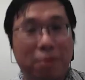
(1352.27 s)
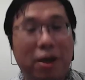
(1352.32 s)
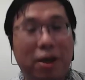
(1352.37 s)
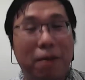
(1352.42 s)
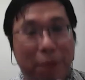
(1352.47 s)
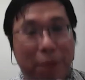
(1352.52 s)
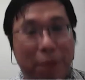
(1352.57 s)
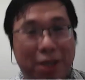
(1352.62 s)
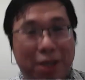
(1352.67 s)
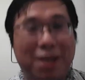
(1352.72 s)

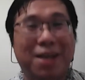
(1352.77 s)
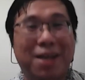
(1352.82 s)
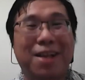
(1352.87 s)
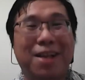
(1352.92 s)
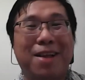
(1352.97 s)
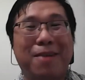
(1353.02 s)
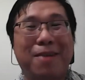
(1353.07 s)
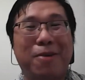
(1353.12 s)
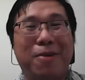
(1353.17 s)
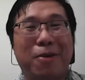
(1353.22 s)
admit
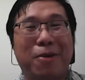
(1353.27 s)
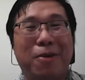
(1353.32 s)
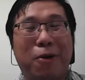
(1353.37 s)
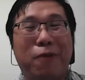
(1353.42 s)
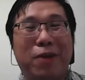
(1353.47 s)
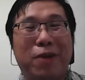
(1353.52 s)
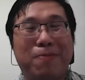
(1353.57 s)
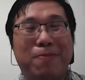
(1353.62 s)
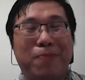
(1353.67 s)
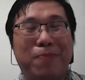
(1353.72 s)

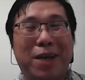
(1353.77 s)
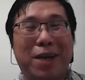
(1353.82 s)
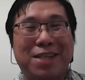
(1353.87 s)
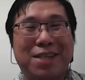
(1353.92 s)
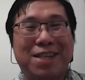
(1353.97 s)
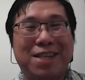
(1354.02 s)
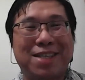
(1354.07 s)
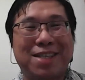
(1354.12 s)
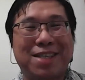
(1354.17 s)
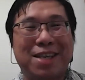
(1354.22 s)
COVID
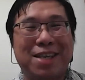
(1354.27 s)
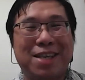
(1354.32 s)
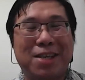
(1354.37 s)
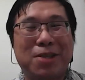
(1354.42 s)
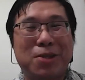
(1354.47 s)
patients.